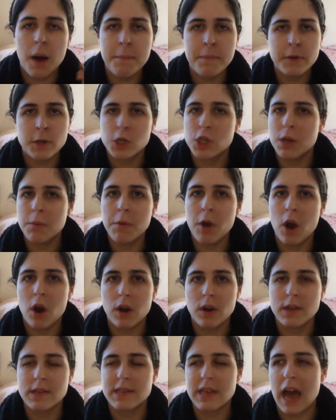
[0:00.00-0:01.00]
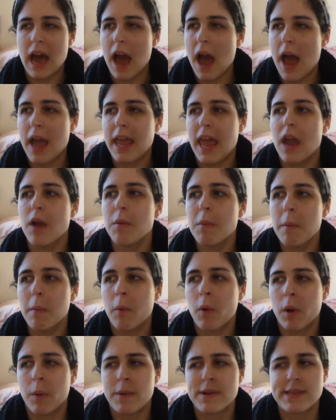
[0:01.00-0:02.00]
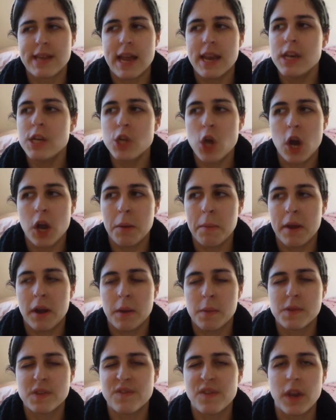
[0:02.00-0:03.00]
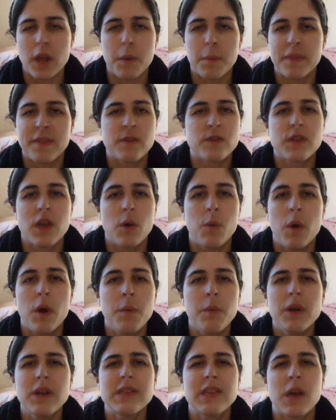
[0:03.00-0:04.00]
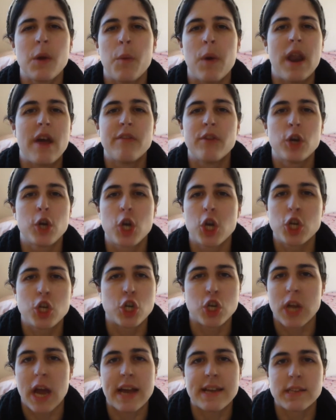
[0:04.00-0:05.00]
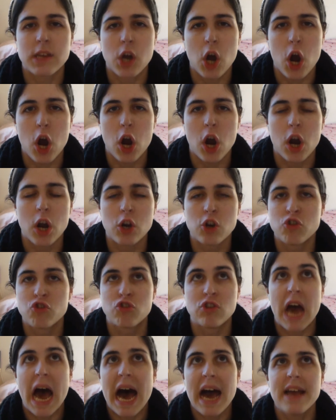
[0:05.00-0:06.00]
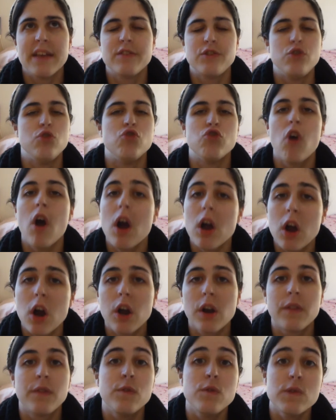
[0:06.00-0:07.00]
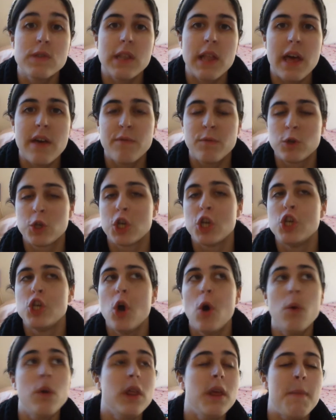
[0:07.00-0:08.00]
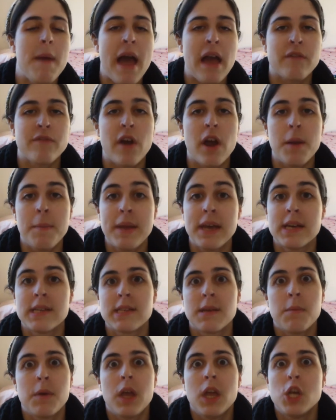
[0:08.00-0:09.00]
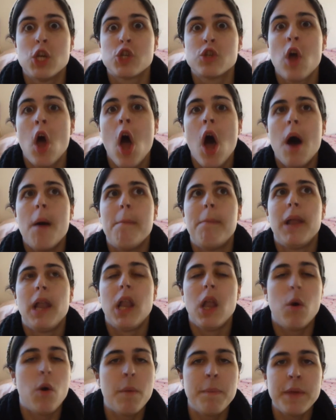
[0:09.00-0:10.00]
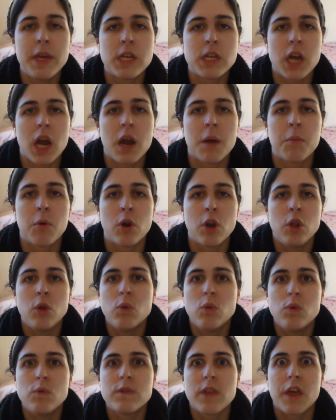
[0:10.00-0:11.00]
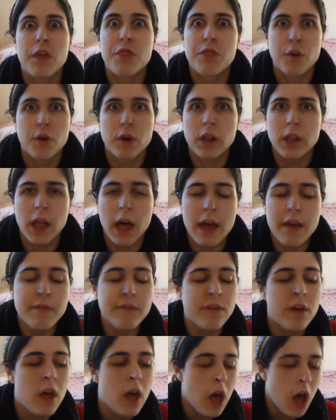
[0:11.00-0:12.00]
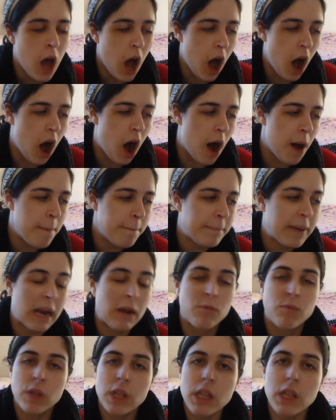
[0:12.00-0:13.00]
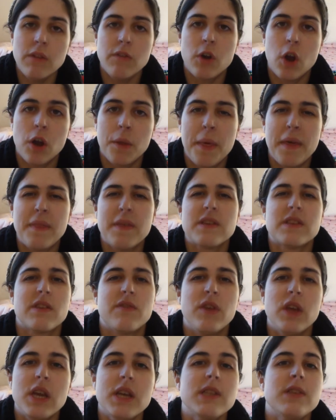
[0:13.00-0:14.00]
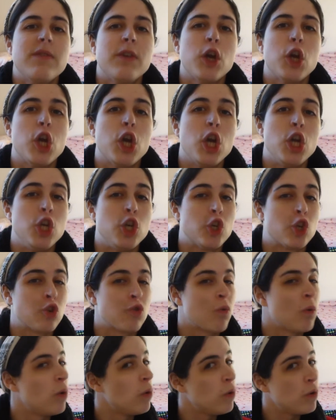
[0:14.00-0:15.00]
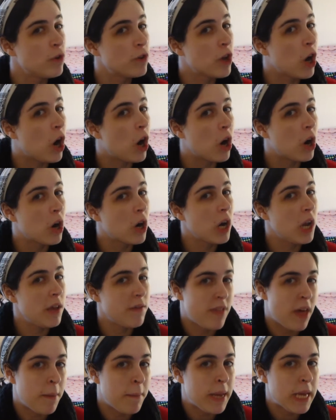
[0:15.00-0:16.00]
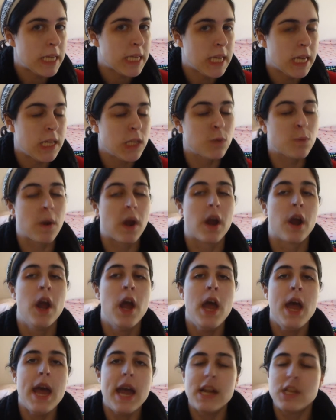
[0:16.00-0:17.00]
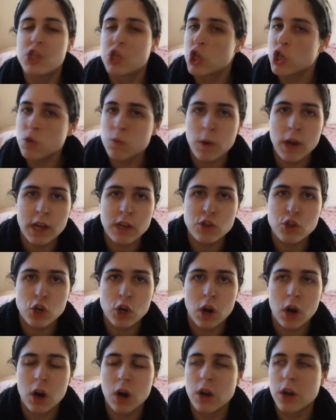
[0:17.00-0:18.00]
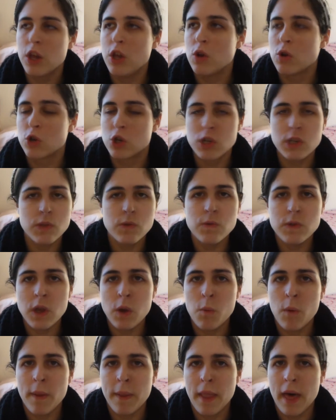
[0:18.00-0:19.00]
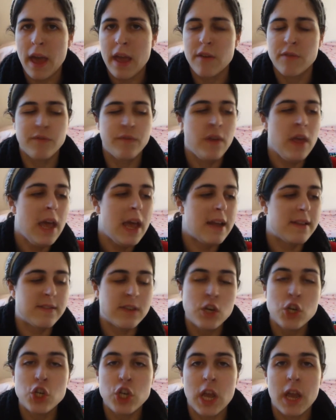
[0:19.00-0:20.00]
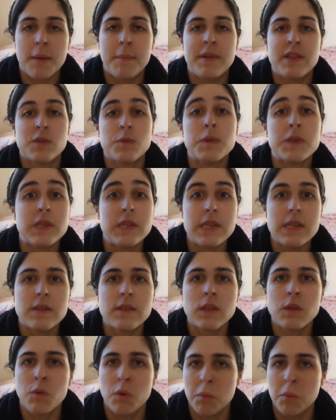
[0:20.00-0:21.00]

There's some cards, I can't remember what it was, I didn't talk about it in this video, but there's like one where it's like whenever a creature dies, you draw a card and lose life, which can totally backfire because someone can just blow up the entire board and you lose like 30 life. But I really love a card like this. I feel like it's a very controlled card, if that makes sense, where it's just one extra card, you're just losing 1 life, it's an enchantment, so it's decently